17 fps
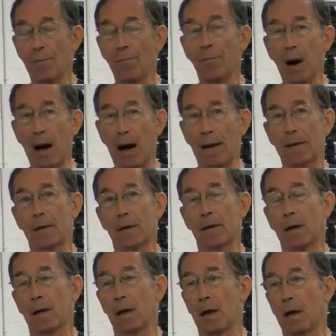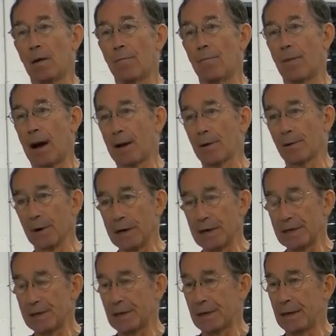But my
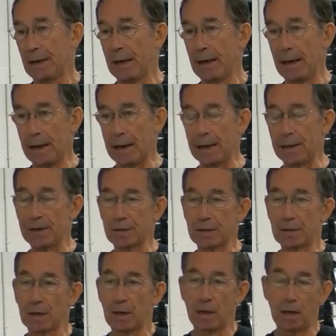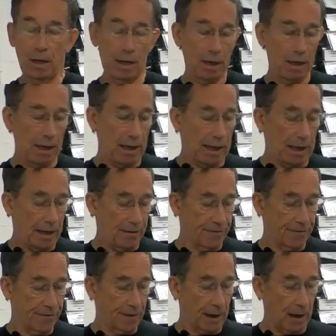reasoning is if,
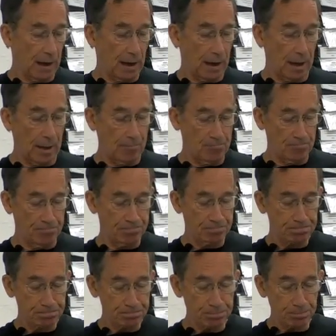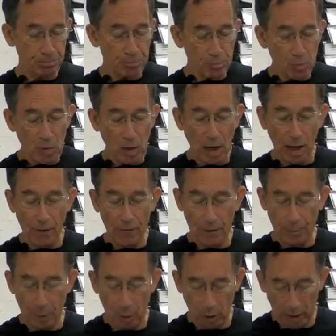um, if I
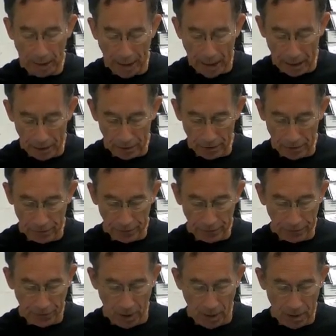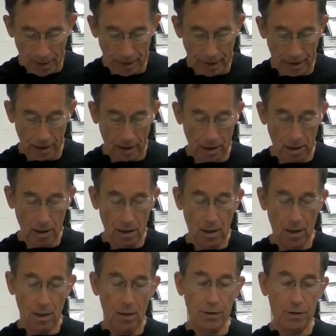put it out front here,
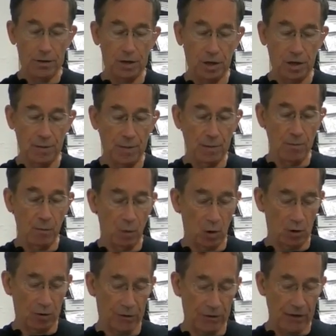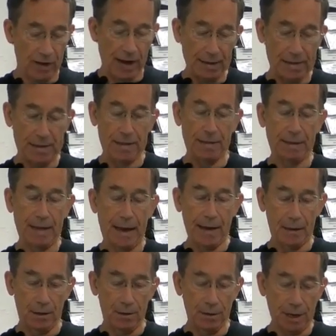there's going to be more flex at
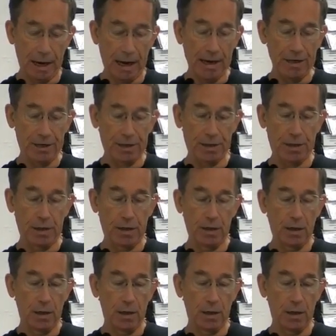that location